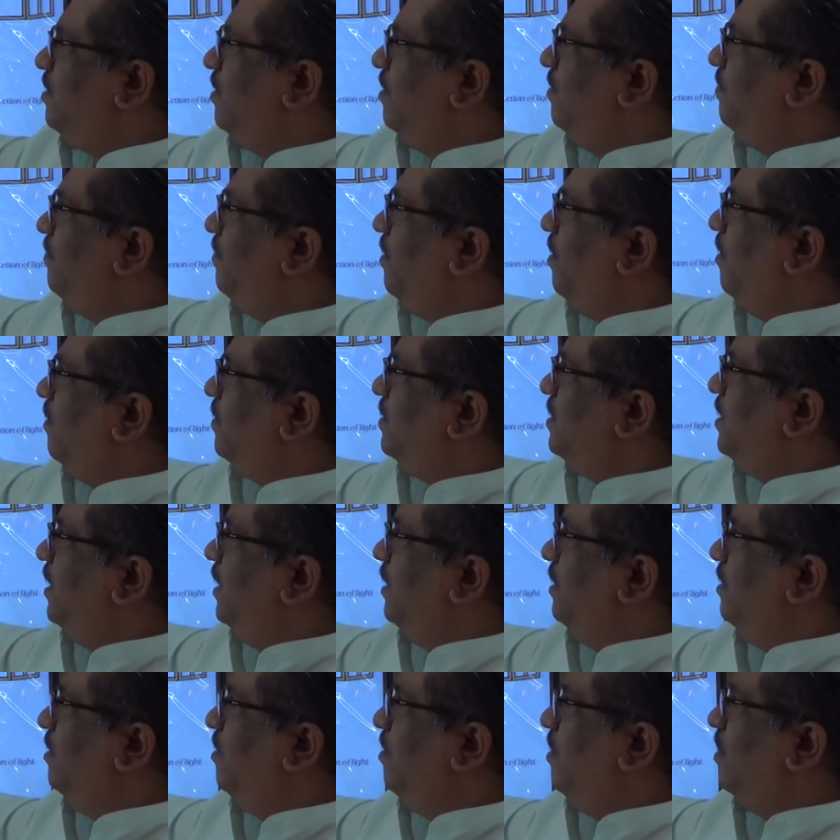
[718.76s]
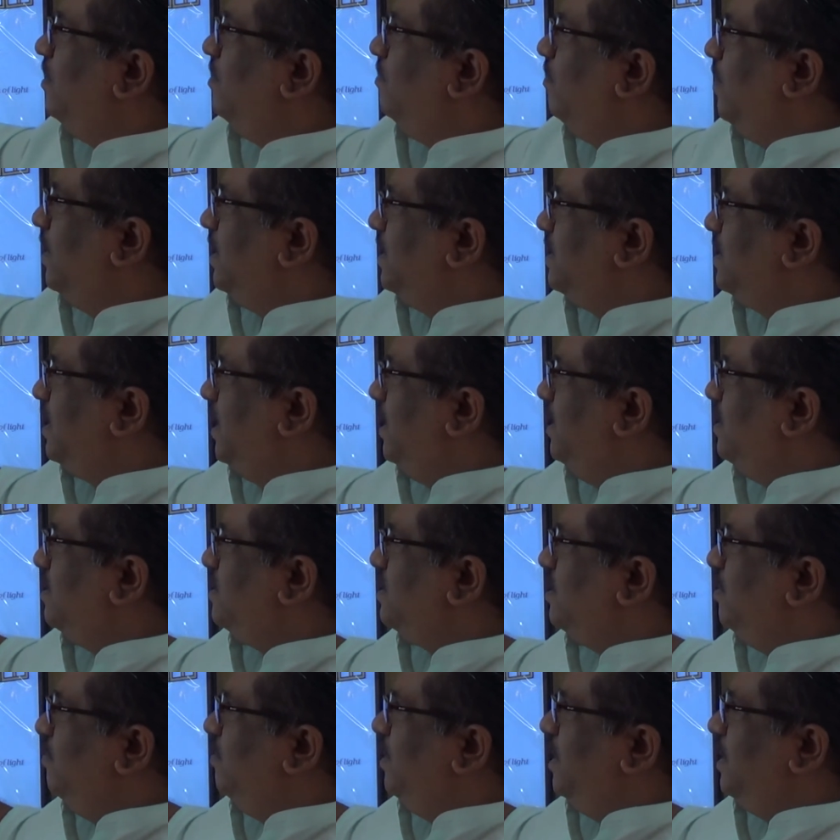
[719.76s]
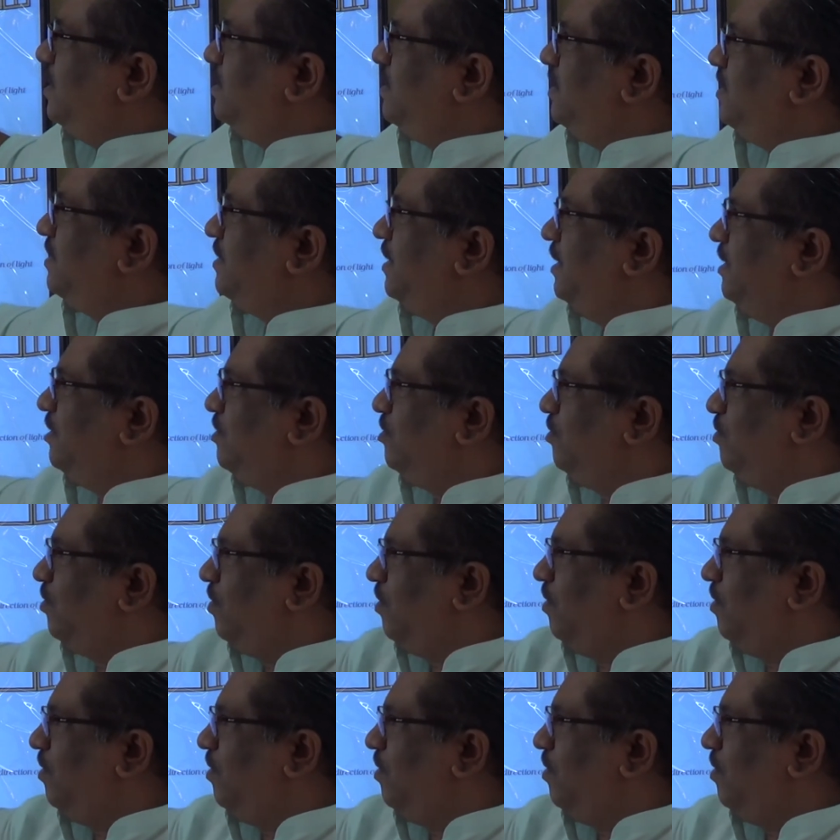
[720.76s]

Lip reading: of auxin on one side stimulates the cell to grow